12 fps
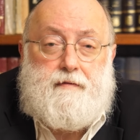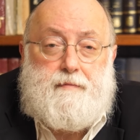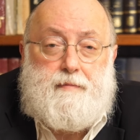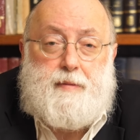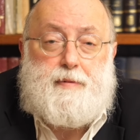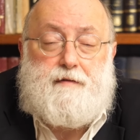
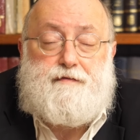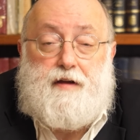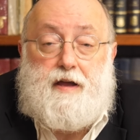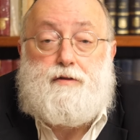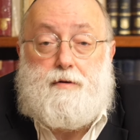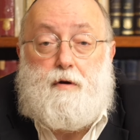people of
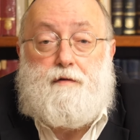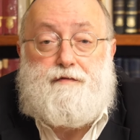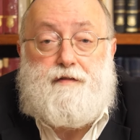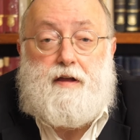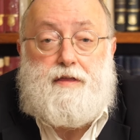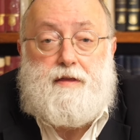faith or no
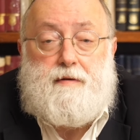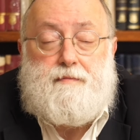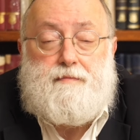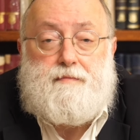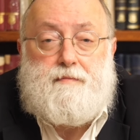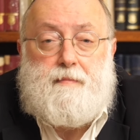faith,
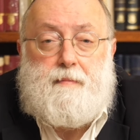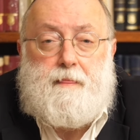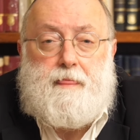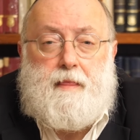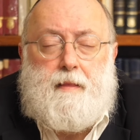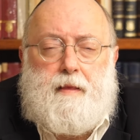
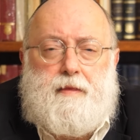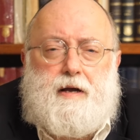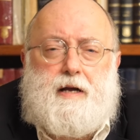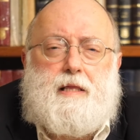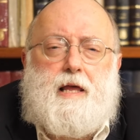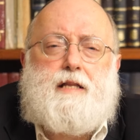the
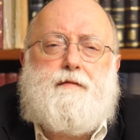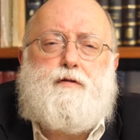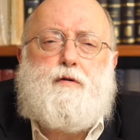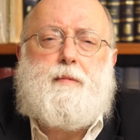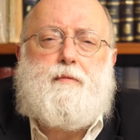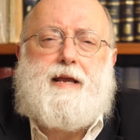collective
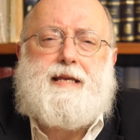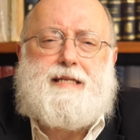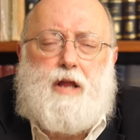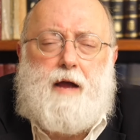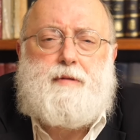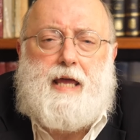human race.
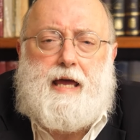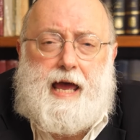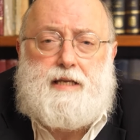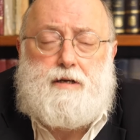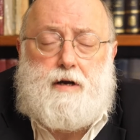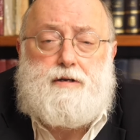Time to
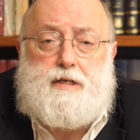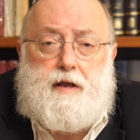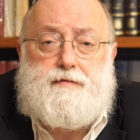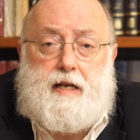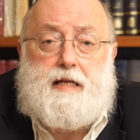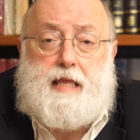ask
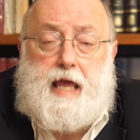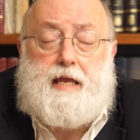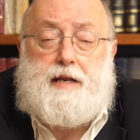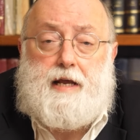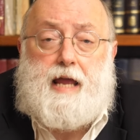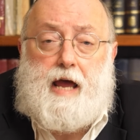ourselves and take
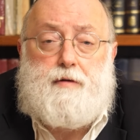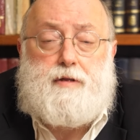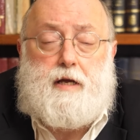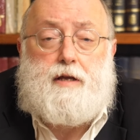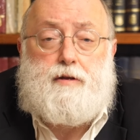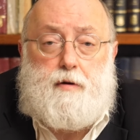an
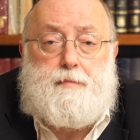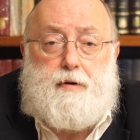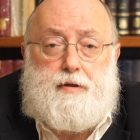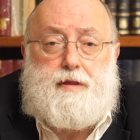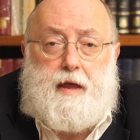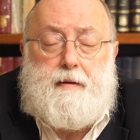accounting on your
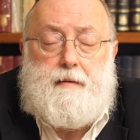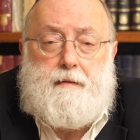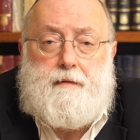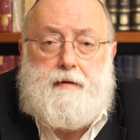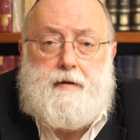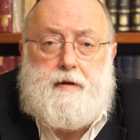birthday.
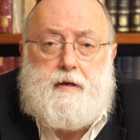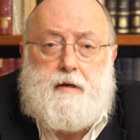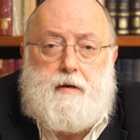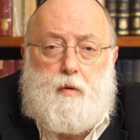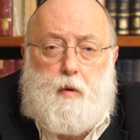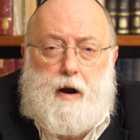
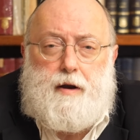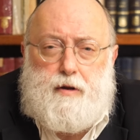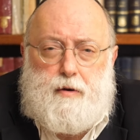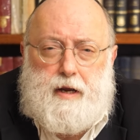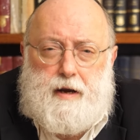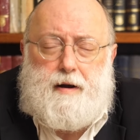Why are
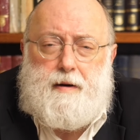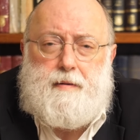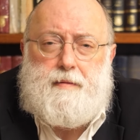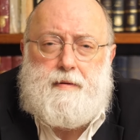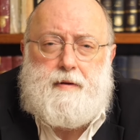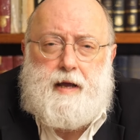you here?
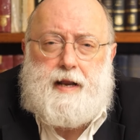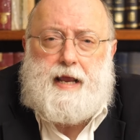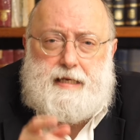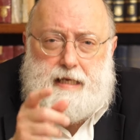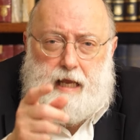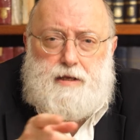And I
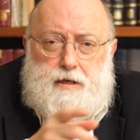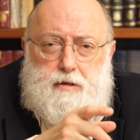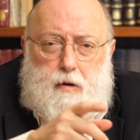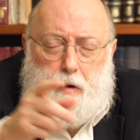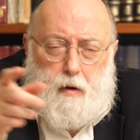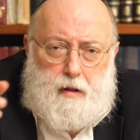say this
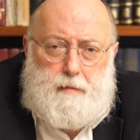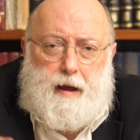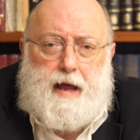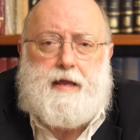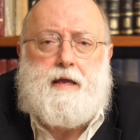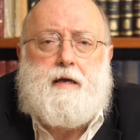to all
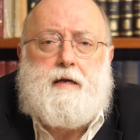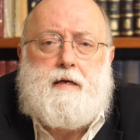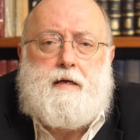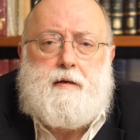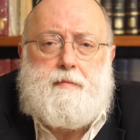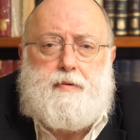my
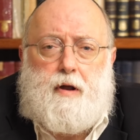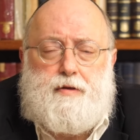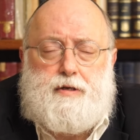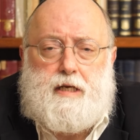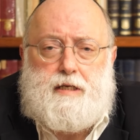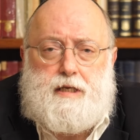
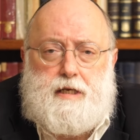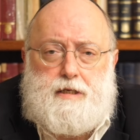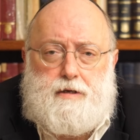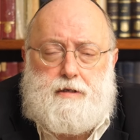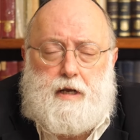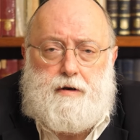brothers and
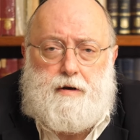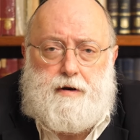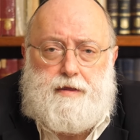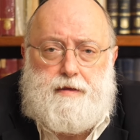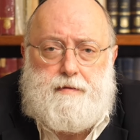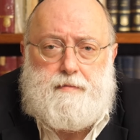sisters on
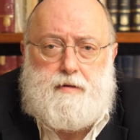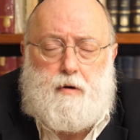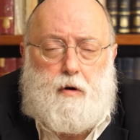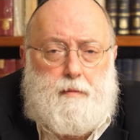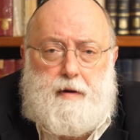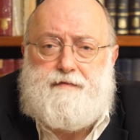earth, to
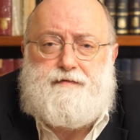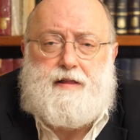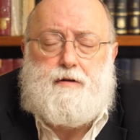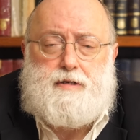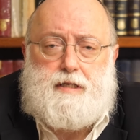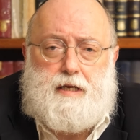all my
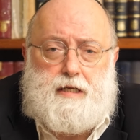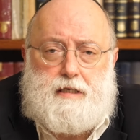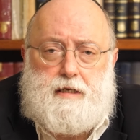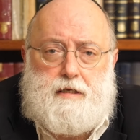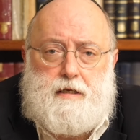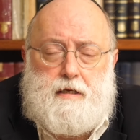fellow
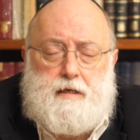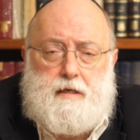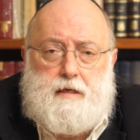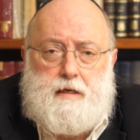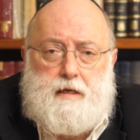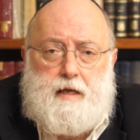citizens,
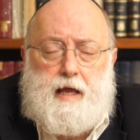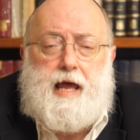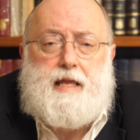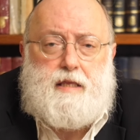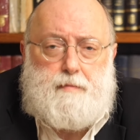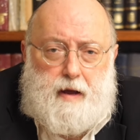
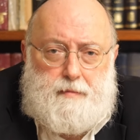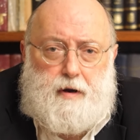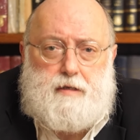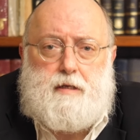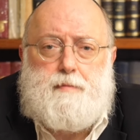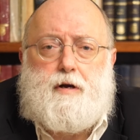and to my
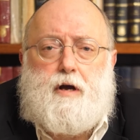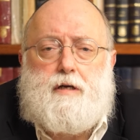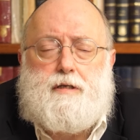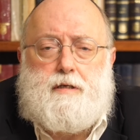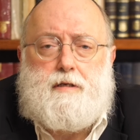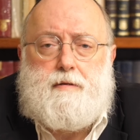Muslim
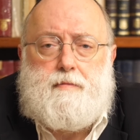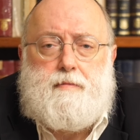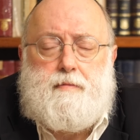cousins